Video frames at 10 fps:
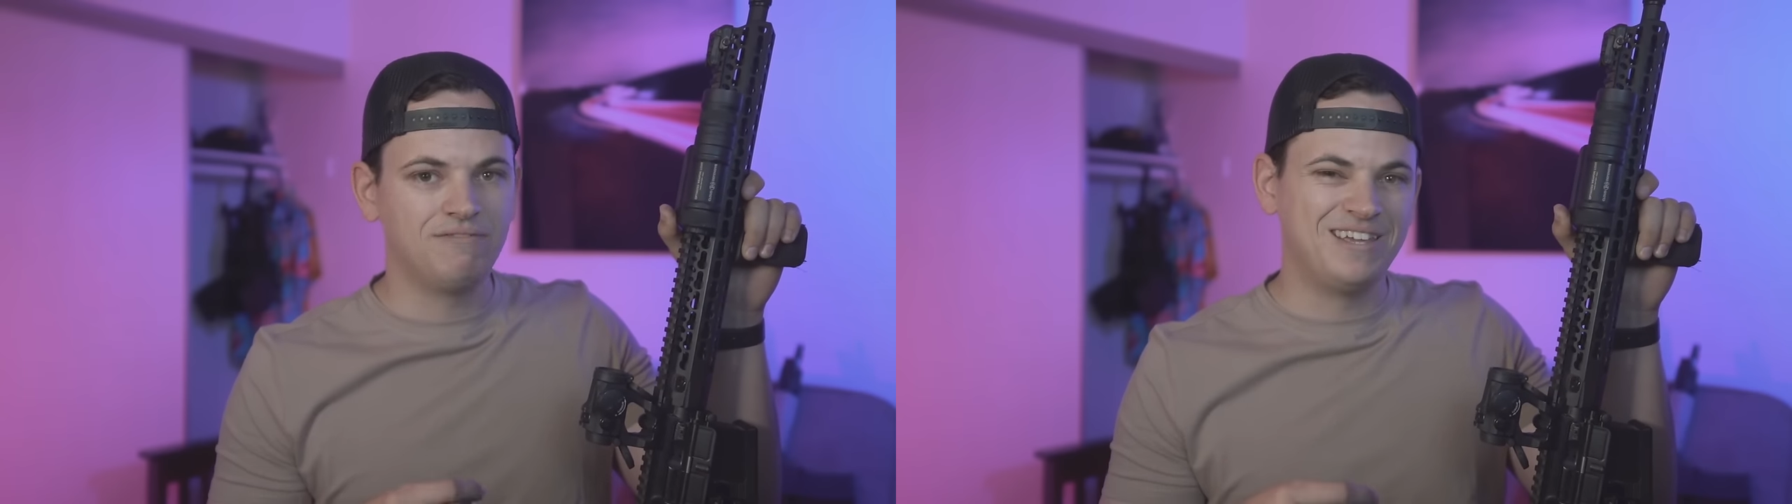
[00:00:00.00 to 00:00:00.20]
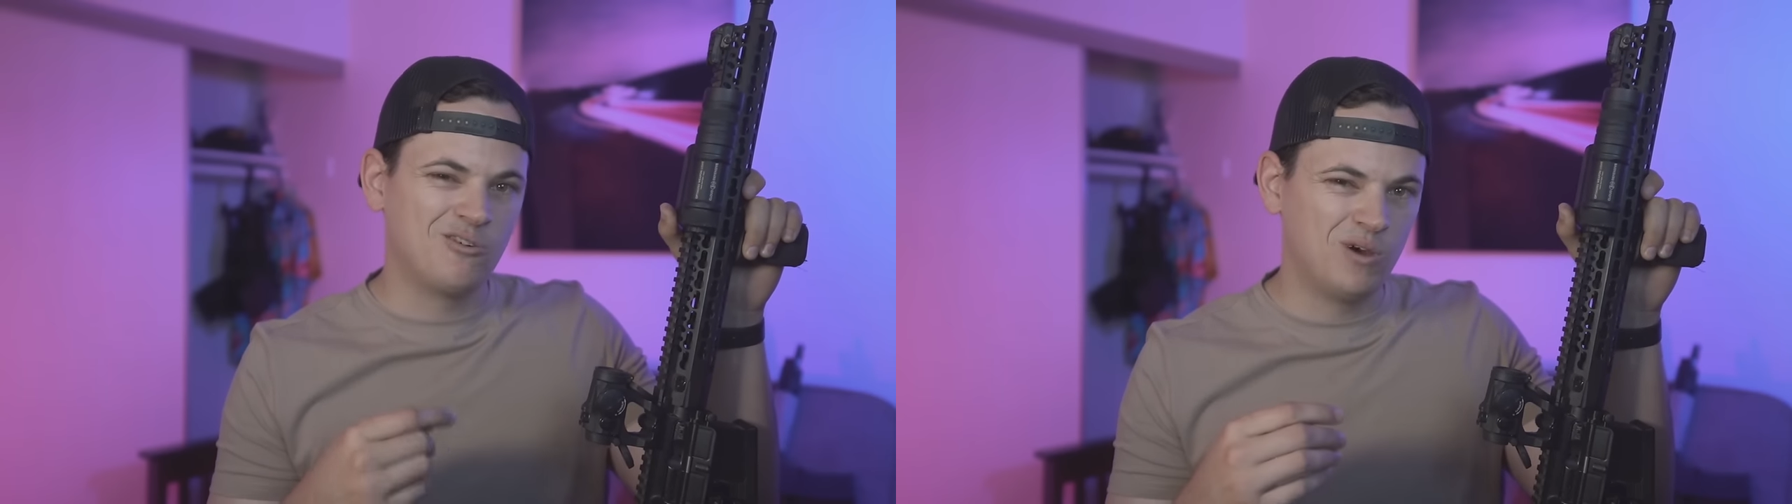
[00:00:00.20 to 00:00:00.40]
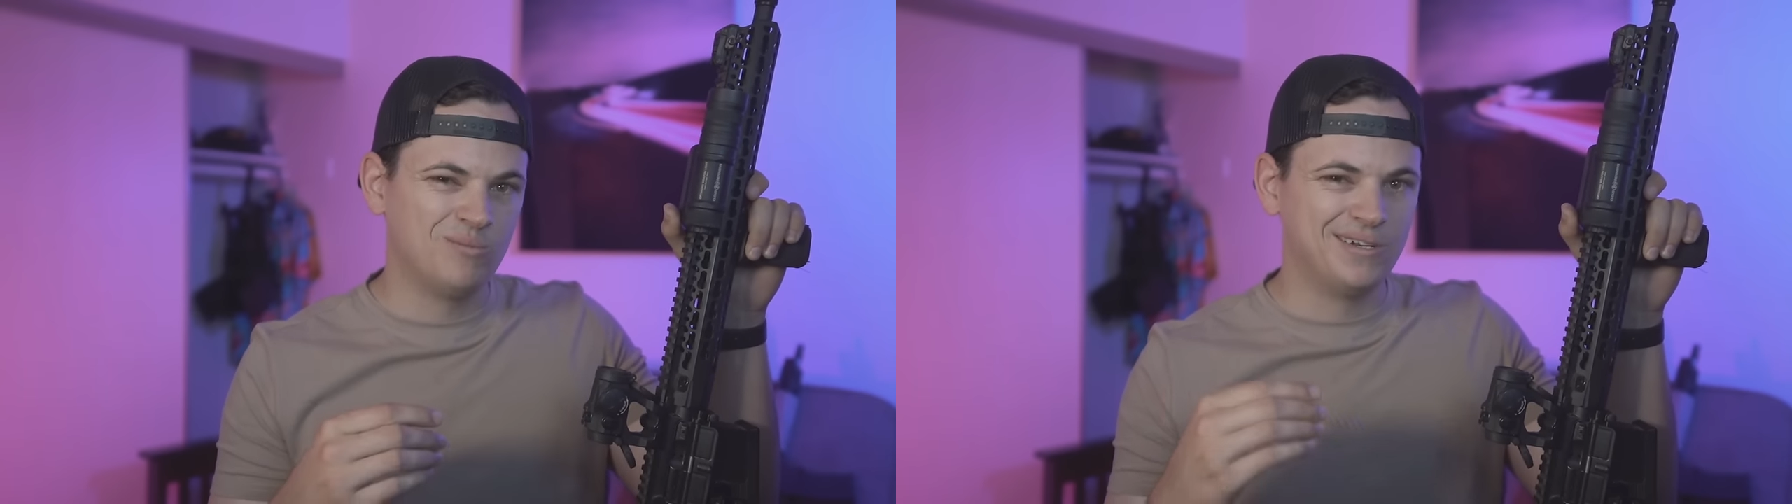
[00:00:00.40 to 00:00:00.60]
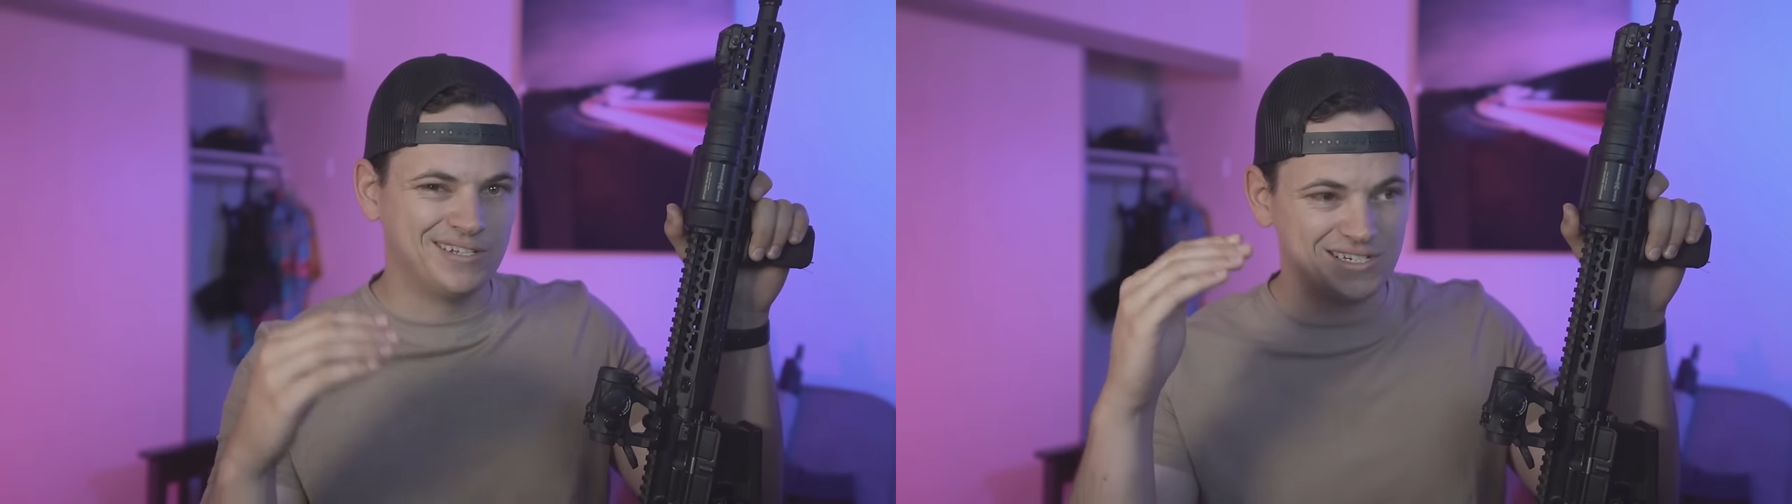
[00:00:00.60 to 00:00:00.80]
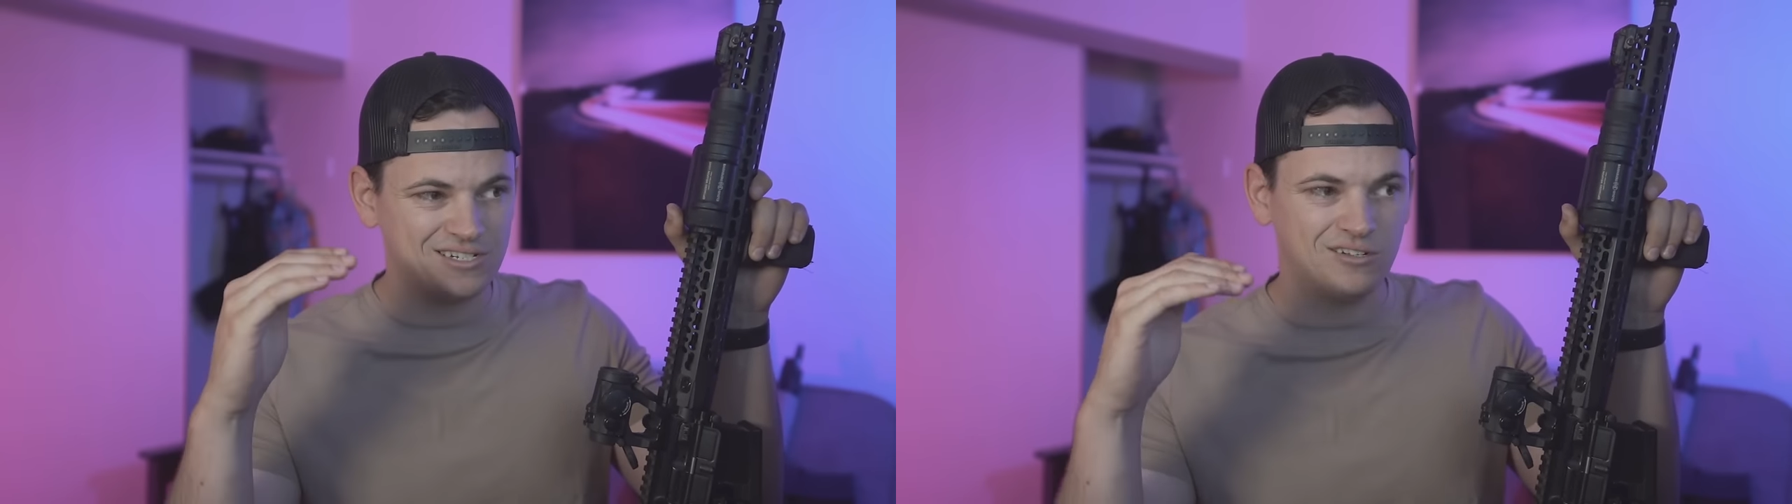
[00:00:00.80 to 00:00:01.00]
if the equipment
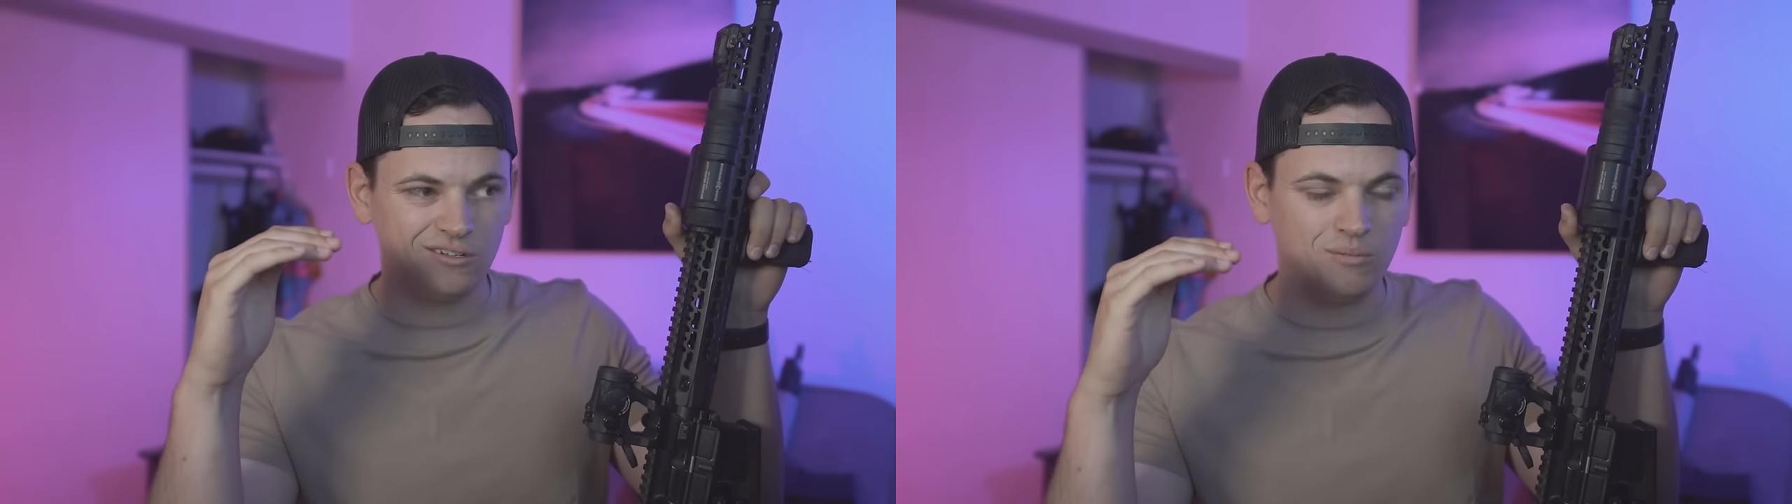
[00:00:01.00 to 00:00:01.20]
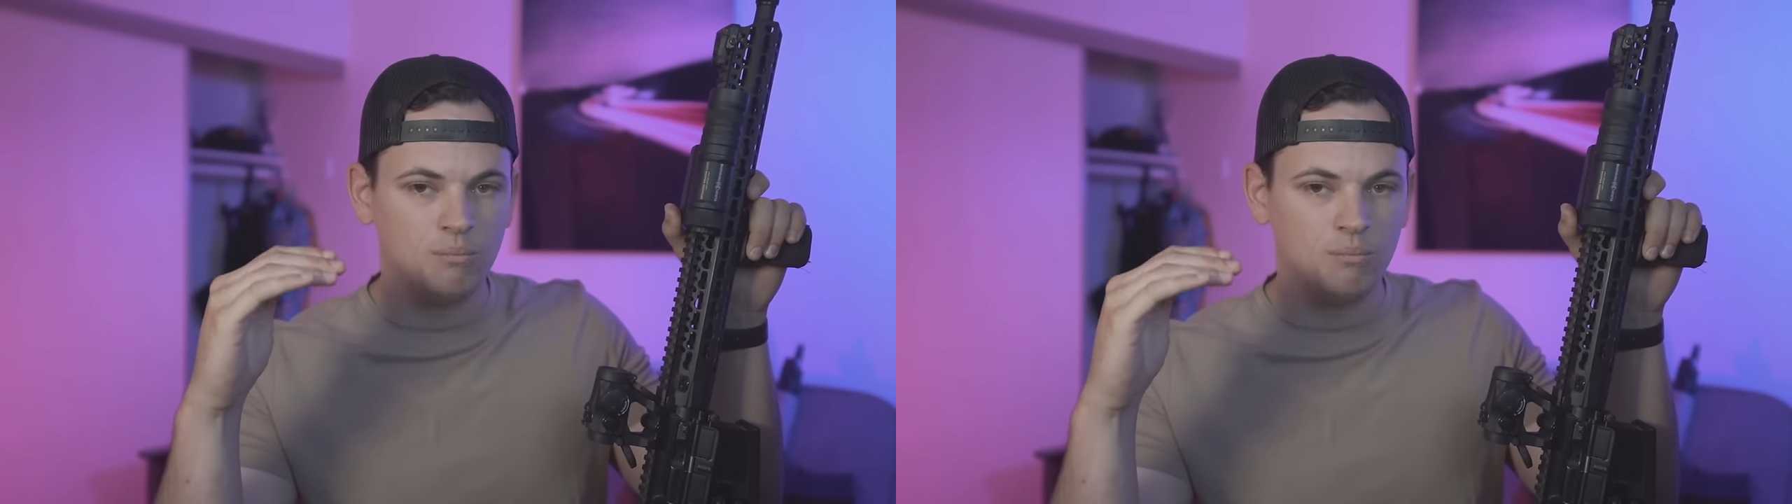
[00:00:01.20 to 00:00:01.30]
is still